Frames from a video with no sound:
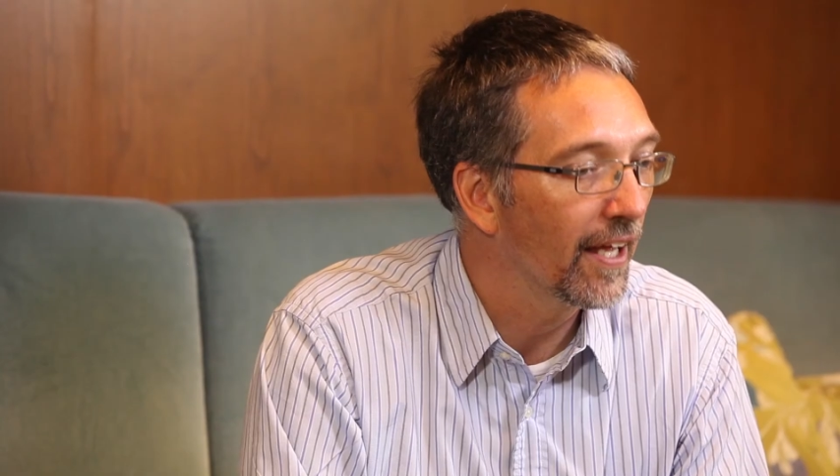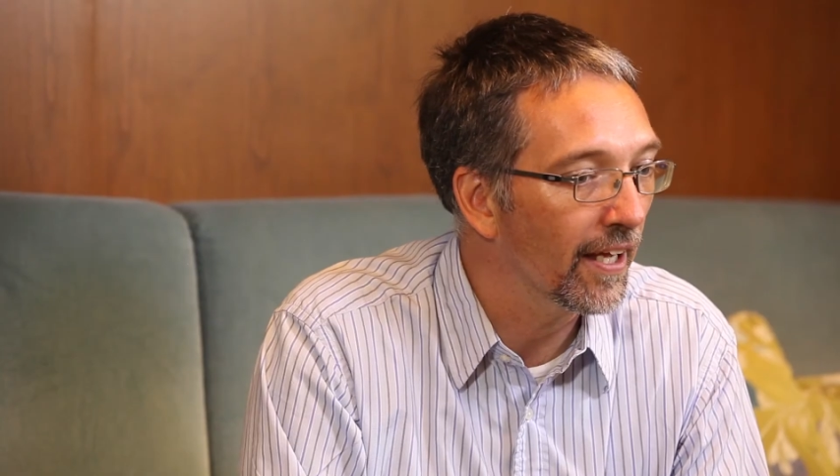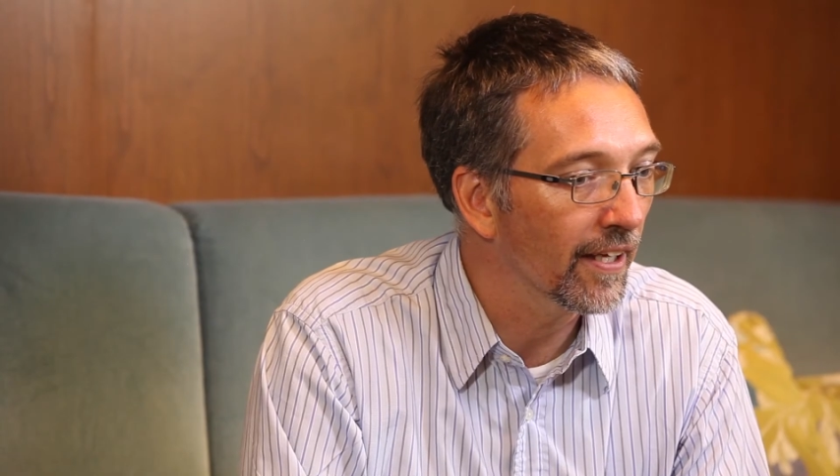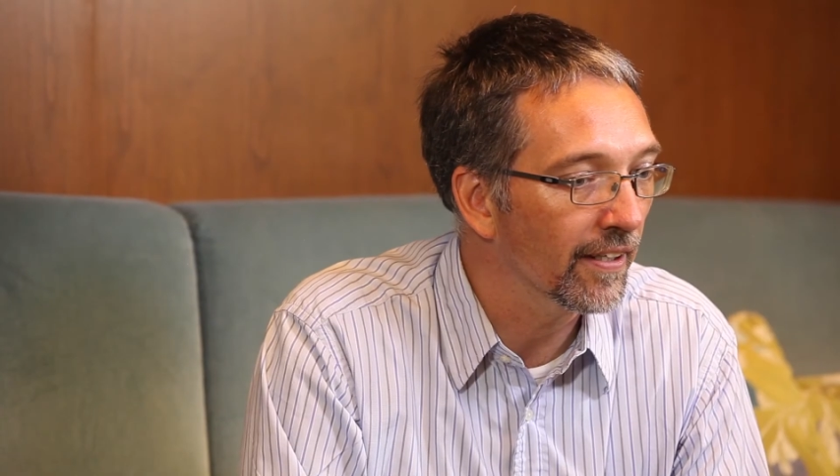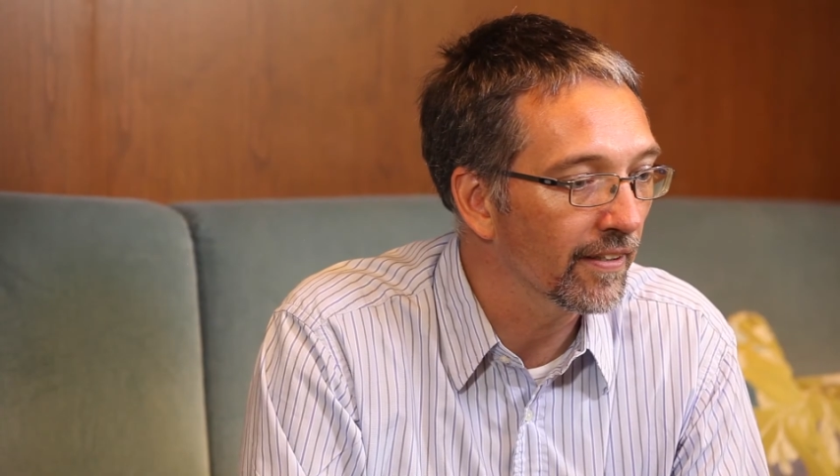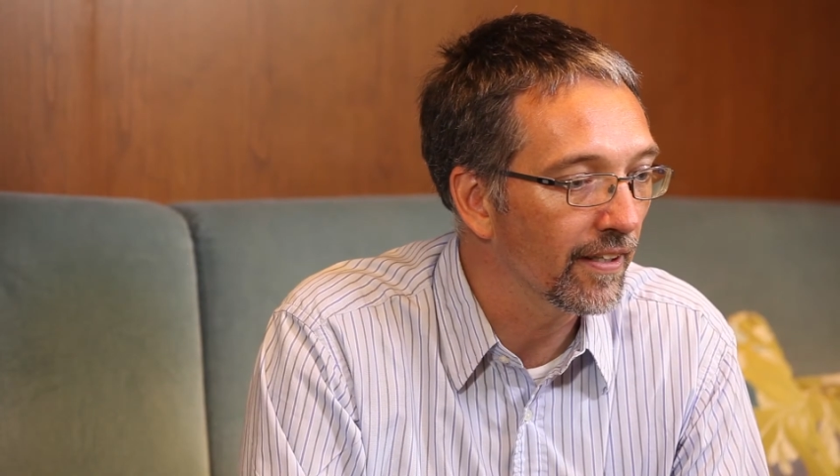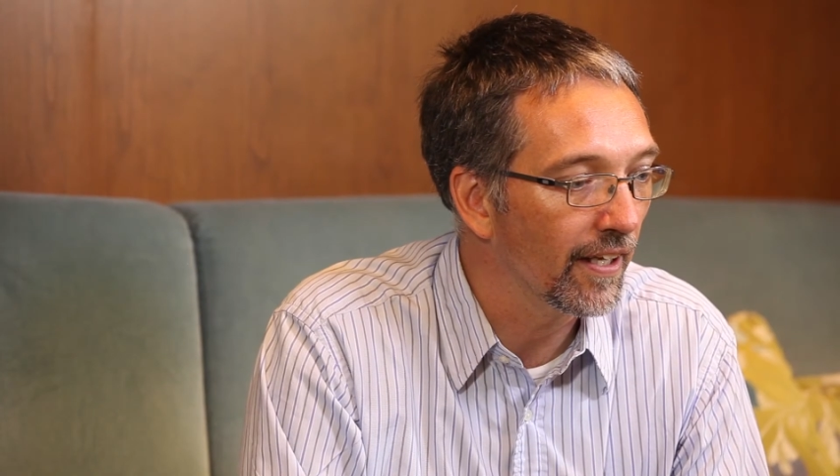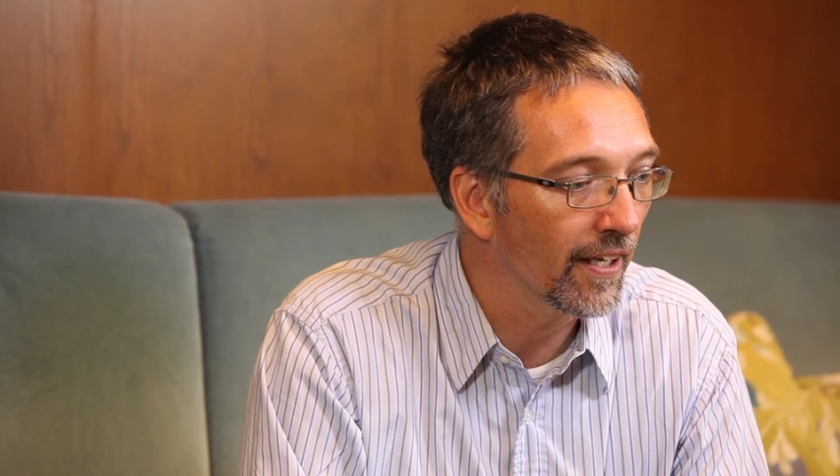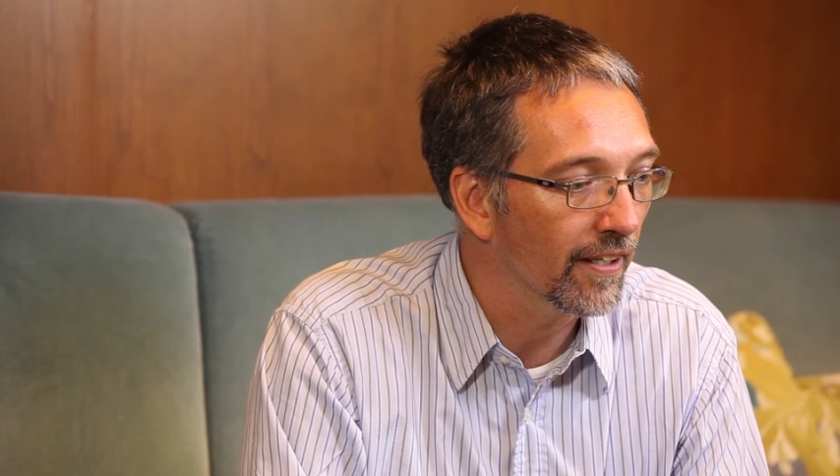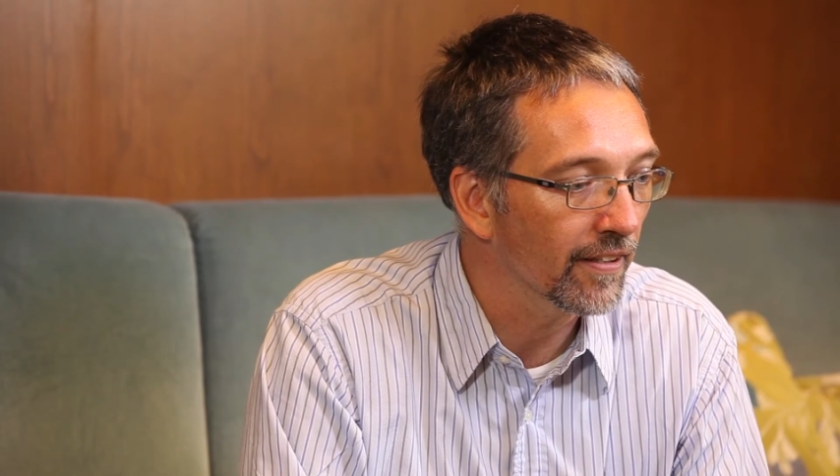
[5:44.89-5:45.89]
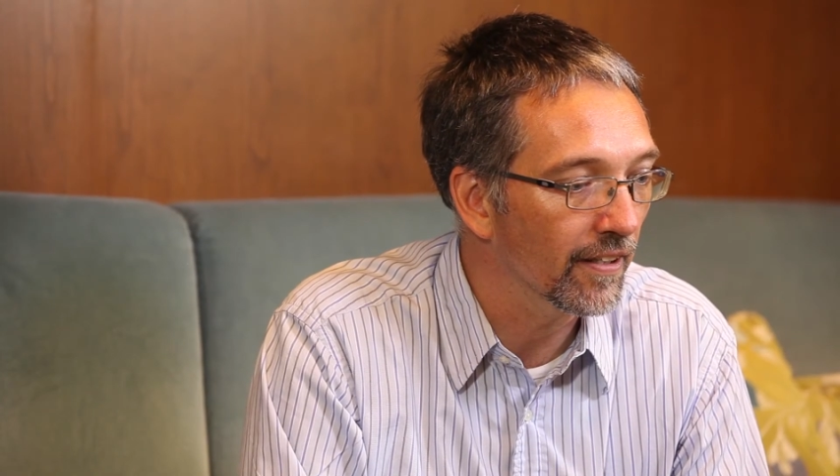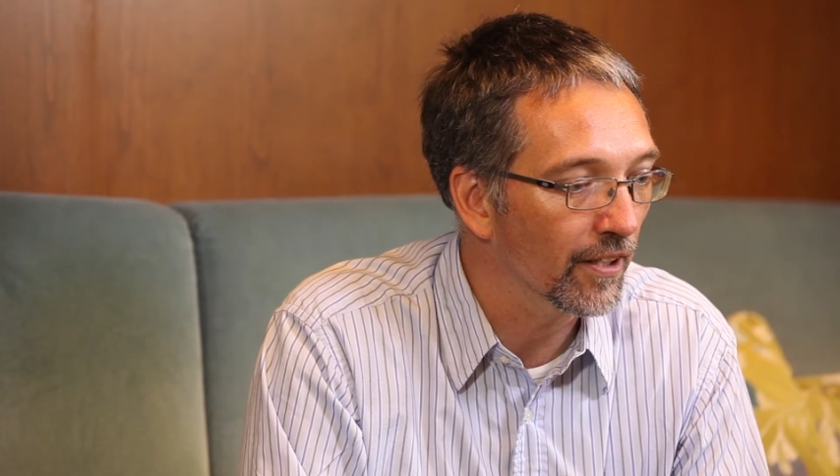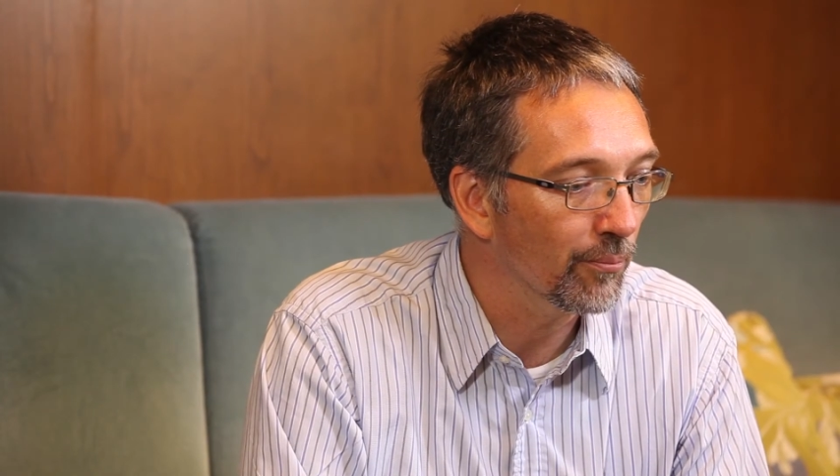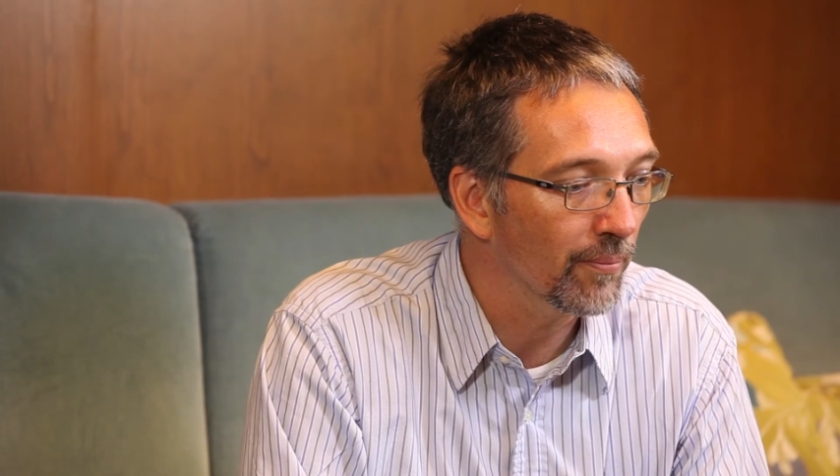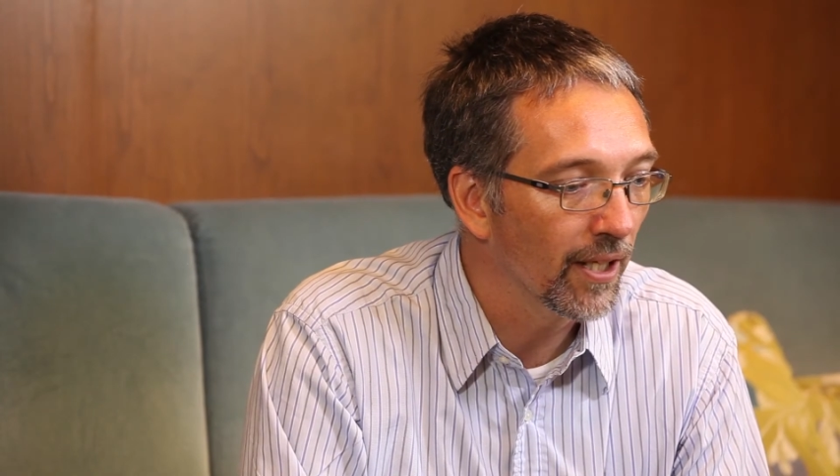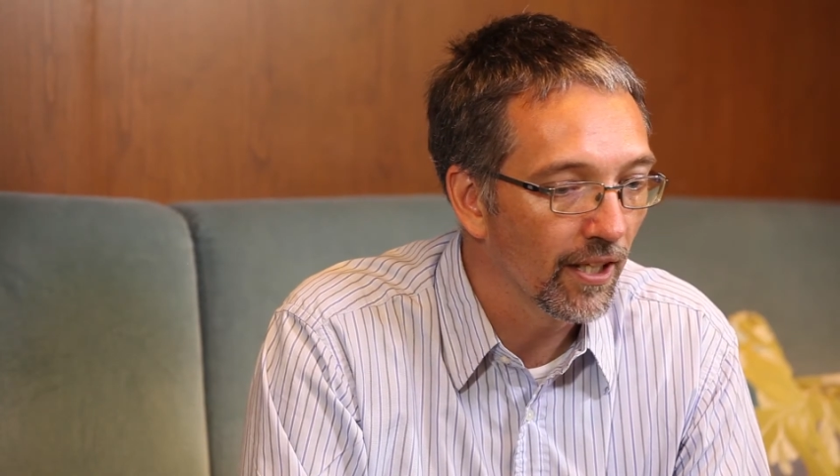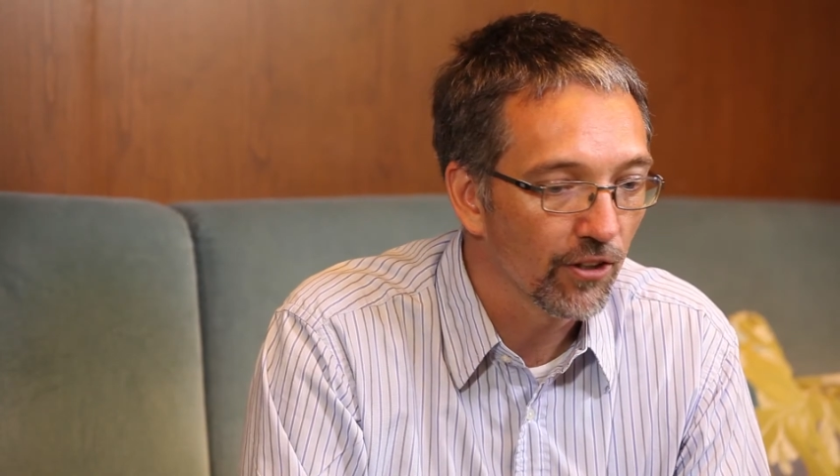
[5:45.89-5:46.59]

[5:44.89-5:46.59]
and